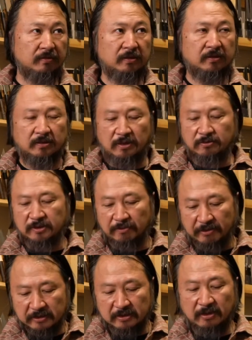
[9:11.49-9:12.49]
Still,
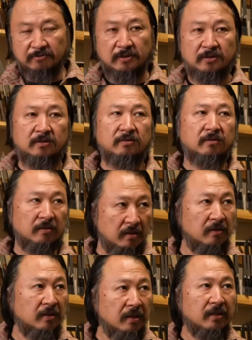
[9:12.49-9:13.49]
Japanese knife is
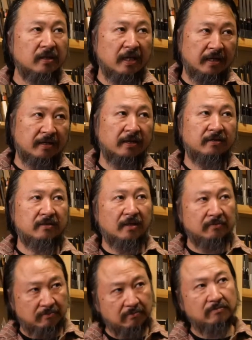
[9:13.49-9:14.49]
delicate than
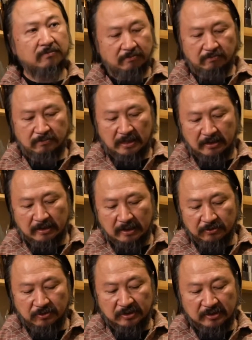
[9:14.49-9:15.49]
other
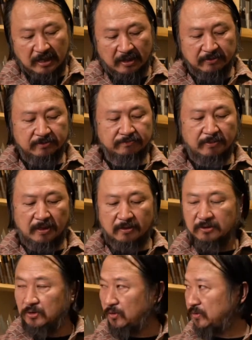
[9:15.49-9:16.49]
countries' knife, but
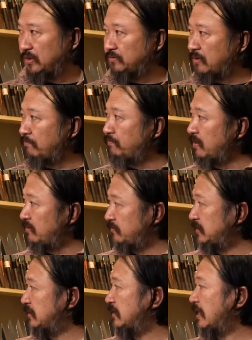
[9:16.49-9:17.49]
if compared
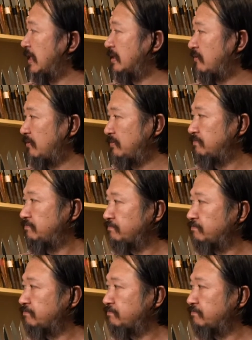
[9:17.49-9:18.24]
with other one,